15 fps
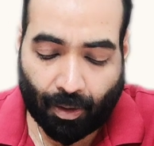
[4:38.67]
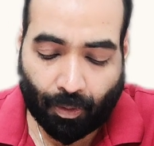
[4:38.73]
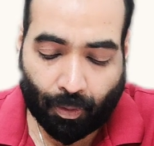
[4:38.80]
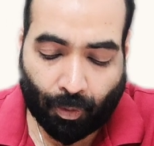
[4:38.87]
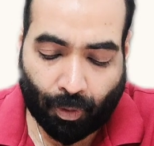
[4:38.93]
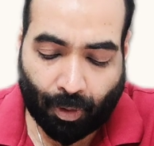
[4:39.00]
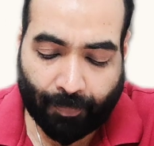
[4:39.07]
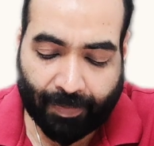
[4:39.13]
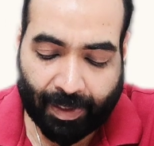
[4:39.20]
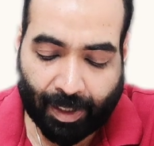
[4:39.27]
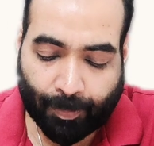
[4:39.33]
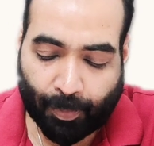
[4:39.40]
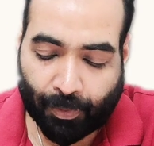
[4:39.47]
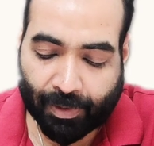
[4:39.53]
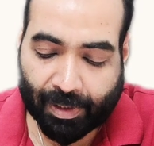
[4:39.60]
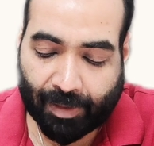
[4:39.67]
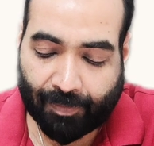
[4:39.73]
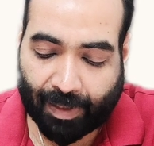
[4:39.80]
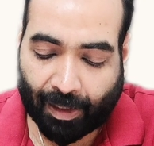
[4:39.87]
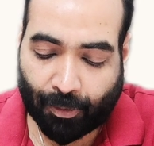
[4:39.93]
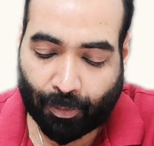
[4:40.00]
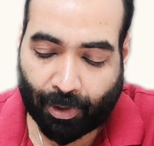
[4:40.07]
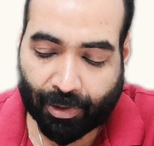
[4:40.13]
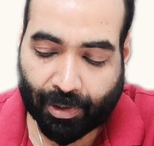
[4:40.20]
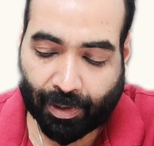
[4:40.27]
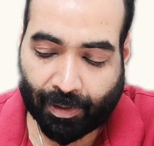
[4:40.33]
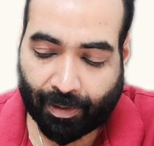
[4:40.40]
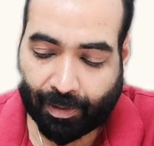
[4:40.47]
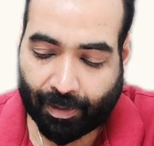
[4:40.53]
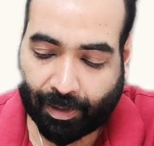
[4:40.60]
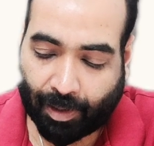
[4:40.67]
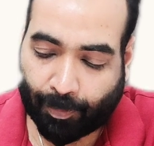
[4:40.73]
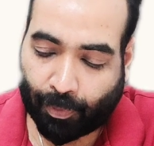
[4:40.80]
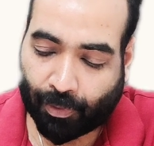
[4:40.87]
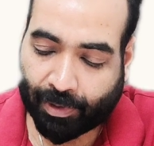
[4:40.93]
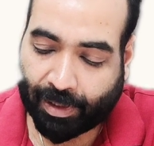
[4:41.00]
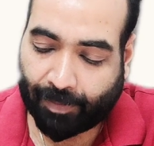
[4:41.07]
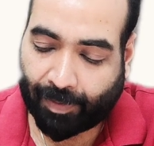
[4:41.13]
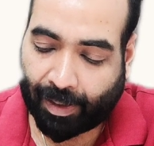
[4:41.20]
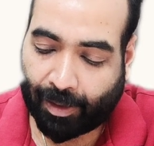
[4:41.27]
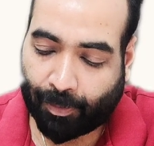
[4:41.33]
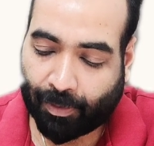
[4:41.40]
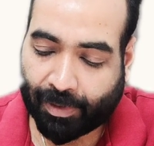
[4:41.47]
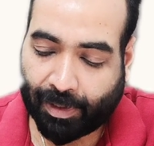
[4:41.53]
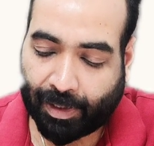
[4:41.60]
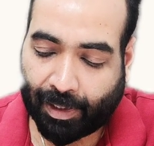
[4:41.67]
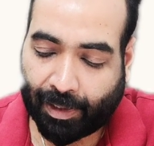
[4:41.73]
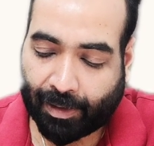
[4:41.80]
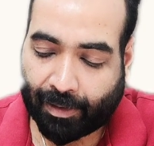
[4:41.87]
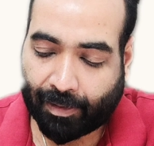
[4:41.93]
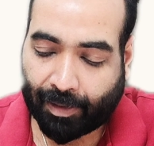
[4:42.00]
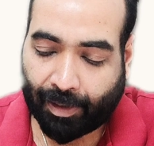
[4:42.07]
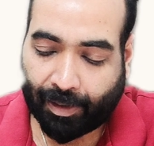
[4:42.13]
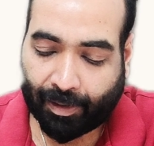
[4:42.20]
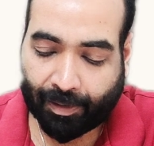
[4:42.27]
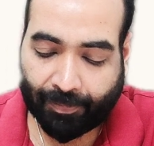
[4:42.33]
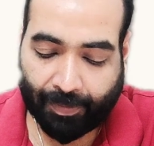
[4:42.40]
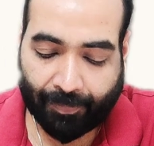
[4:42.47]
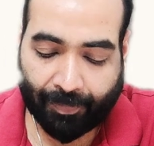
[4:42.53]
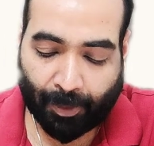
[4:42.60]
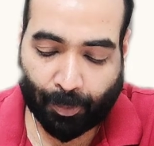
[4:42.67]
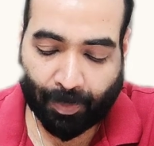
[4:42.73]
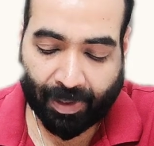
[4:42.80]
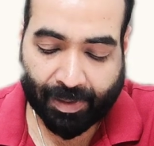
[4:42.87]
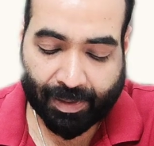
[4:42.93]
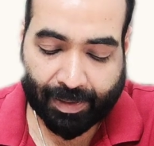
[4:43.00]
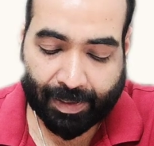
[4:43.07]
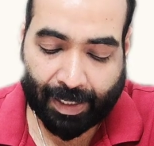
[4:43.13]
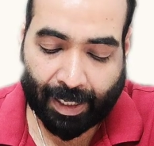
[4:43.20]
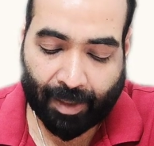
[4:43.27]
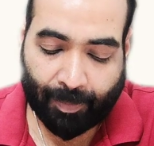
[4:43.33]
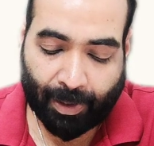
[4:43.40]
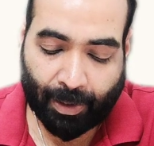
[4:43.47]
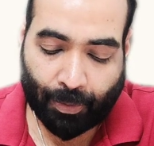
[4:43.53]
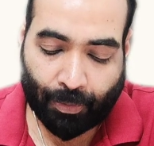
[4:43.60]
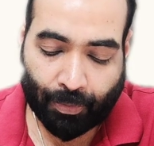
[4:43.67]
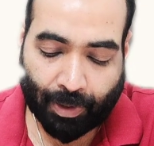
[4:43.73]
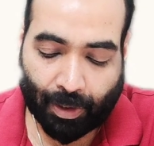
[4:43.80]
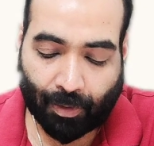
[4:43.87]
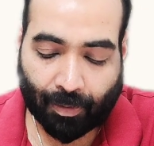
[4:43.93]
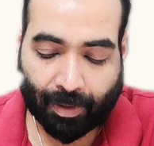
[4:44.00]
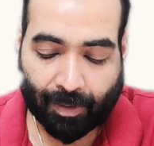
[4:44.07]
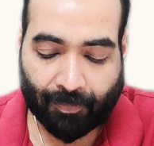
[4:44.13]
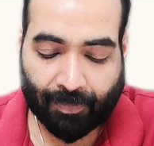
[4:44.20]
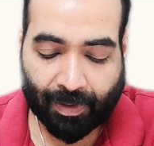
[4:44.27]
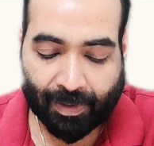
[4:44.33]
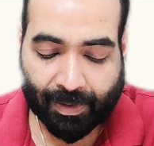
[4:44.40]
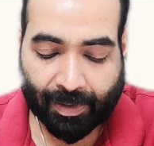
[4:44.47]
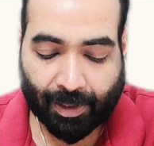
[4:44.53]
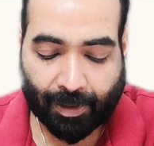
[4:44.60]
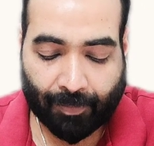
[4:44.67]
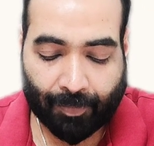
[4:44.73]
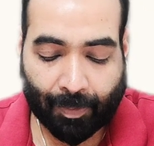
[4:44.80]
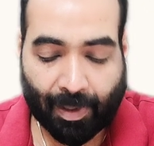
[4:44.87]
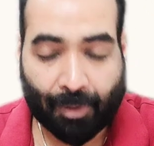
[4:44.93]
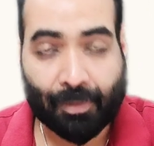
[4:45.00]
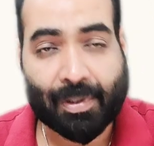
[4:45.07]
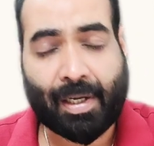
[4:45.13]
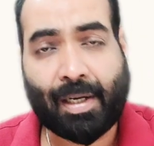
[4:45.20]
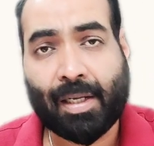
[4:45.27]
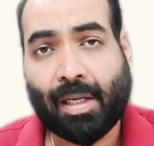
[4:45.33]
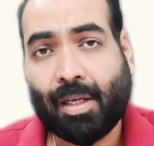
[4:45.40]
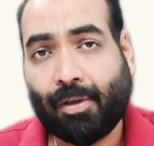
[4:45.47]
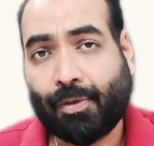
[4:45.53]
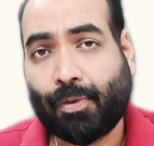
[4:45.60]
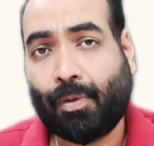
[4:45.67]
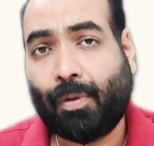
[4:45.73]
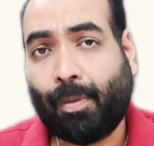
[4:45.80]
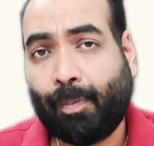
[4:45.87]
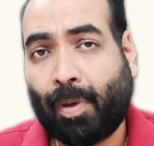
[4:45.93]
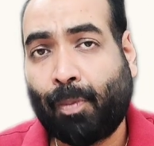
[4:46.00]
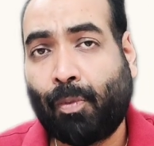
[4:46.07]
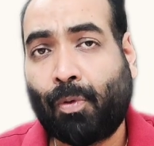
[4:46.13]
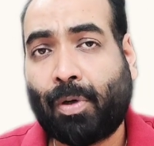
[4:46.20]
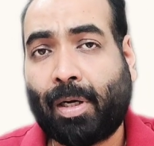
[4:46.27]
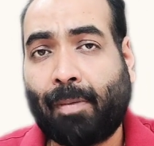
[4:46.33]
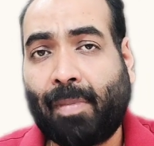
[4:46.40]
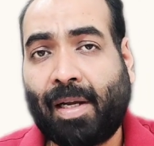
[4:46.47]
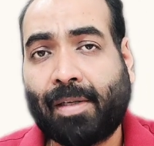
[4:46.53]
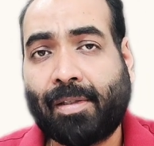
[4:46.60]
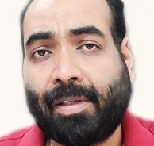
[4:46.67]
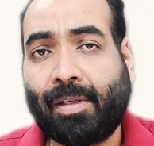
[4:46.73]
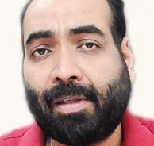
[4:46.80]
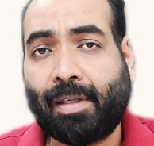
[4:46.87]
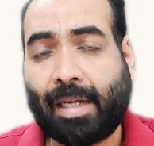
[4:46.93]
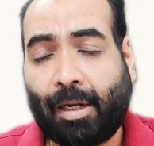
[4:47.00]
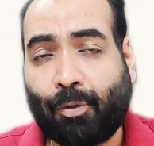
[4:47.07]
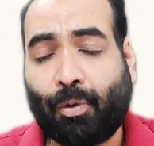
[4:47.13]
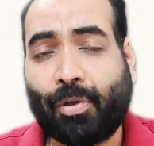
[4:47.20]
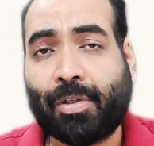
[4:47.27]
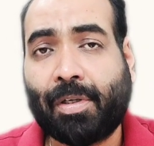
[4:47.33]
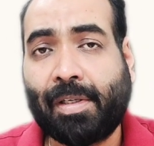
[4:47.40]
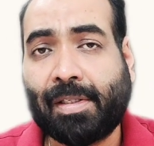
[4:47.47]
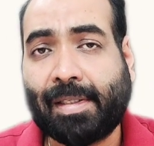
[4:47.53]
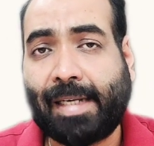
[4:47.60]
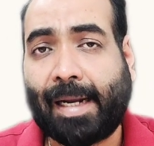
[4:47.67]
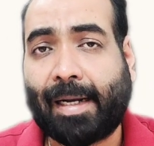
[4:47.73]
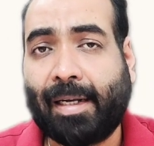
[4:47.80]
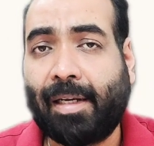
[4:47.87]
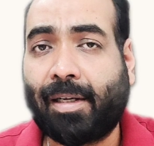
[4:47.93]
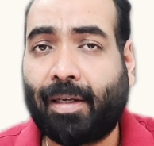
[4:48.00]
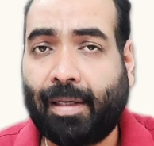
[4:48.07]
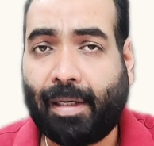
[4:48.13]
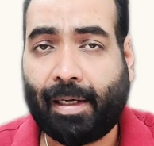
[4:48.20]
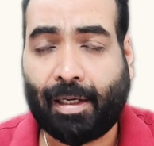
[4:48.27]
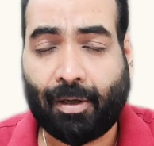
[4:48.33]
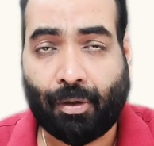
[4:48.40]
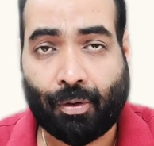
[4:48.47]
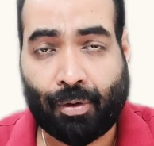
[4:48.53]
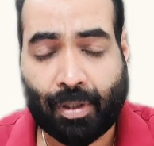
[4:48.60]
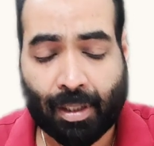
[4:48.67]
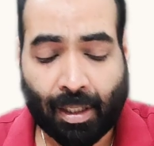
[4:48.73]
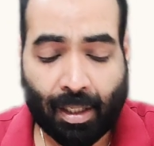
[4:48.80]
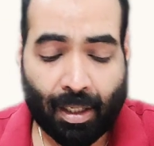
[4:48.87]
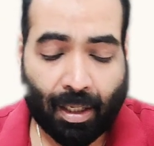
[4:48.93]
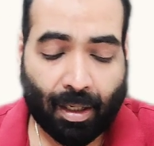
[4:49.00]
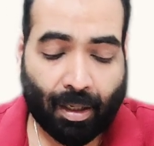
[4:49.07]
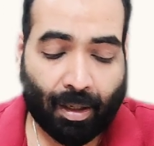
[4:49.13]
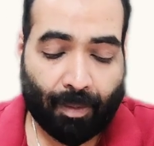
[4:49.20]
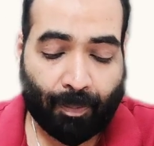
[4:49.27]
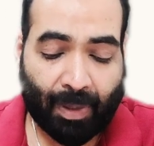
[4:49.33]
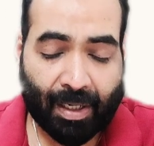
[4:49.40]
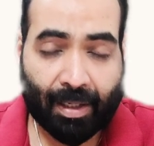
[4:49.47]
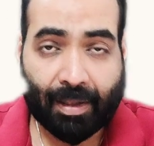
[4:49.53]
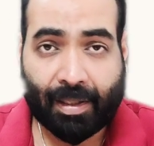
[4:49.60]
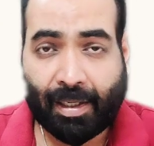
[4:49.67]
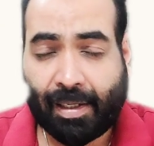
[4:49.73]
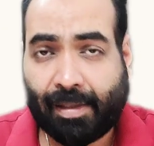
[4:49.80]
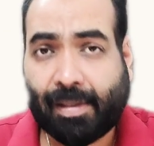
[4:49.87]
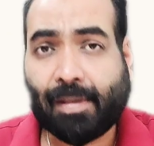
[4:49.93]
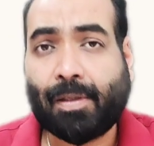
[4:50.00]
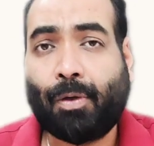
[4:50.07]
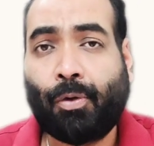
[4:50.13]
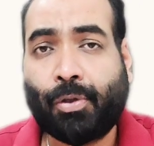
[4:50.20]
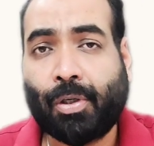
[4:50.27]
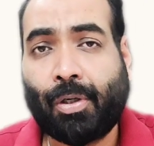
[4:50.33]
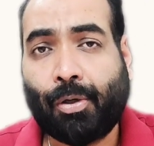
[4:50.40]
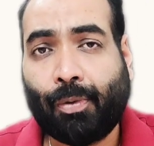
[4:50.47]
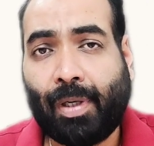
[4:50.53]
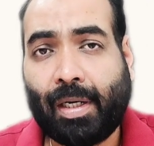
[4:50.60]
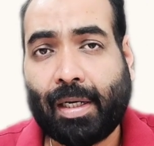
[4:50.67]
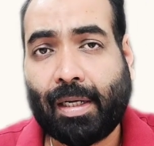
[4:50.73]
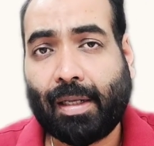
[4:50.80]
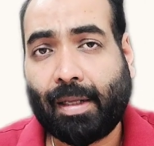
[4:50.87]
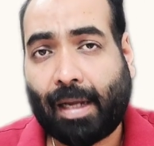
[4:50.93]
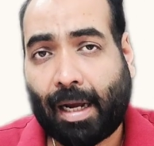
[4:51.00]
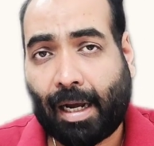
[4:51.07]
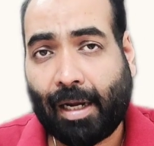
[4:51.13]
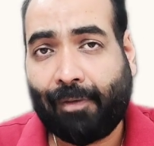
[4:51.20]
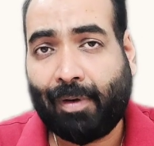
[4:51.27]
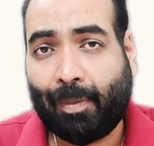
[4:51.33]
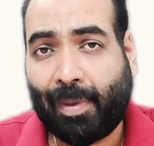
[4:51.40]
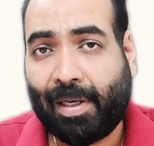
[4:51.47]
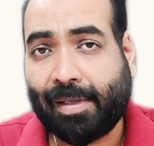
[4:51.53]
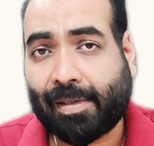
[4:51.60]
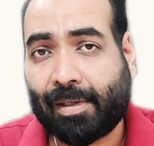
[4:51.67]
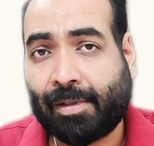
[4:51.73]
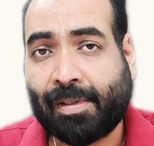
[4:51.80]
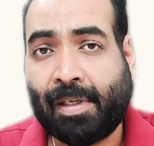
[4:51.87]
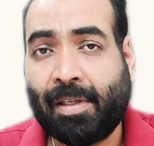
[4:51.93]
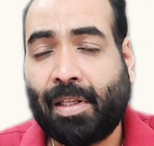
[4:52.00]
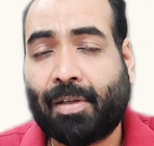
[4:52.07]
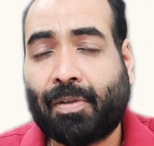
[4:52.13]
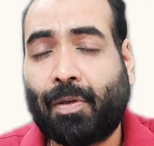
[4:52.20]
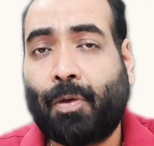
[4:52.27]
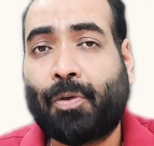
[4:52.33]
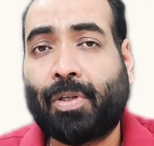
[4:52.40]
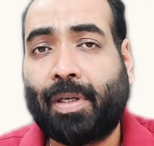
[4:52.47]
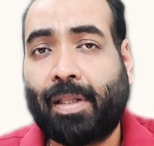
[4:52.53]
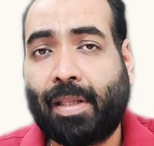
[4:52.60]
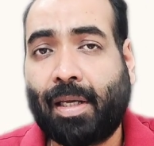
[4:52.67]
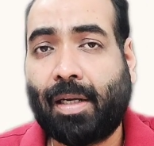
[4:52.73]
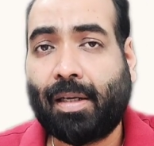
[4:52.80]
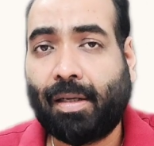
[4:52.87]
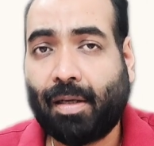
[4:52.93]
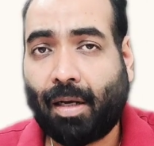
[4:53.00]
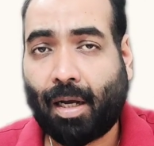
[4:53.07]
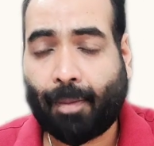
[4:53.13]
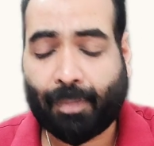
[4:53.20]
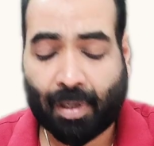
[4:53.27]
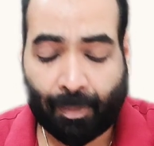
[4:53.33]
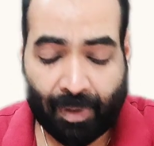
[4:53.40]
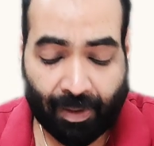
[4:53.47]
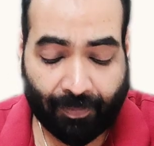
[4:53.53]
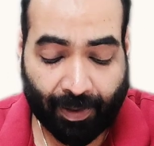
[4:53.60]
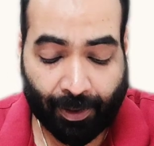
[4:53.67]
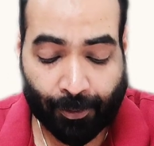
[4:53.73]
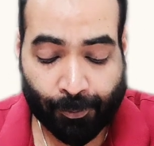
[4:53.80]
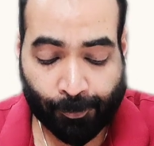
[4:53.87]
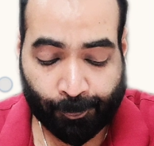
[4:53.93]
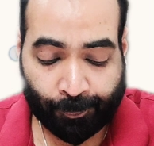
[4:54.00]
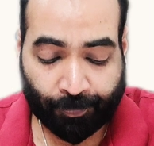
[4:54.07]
Whole of their positive calculation, the positive NWC like here 50 rupees, can be due to the long-term funds taken from the outside. So promoter margin calculation is technically ignored, but there is a solution to it. I will be discussing the solution in the upcoming video.